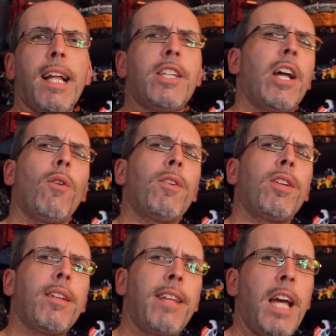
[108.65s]
Let's head over
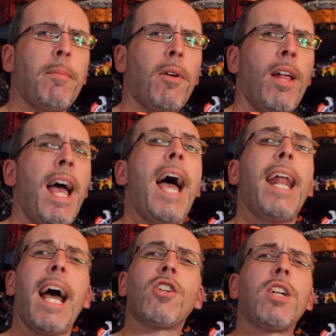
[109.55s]
to the table
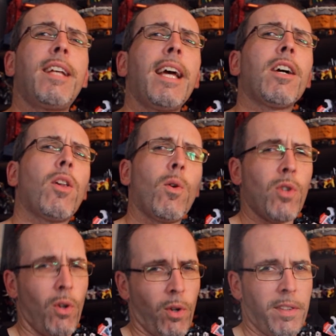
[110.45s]
and actually take a
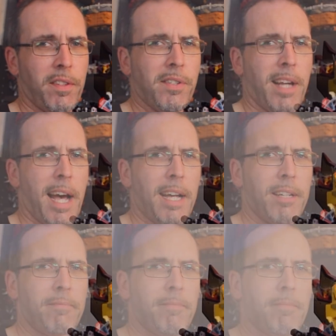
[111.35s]
closer look at this guy.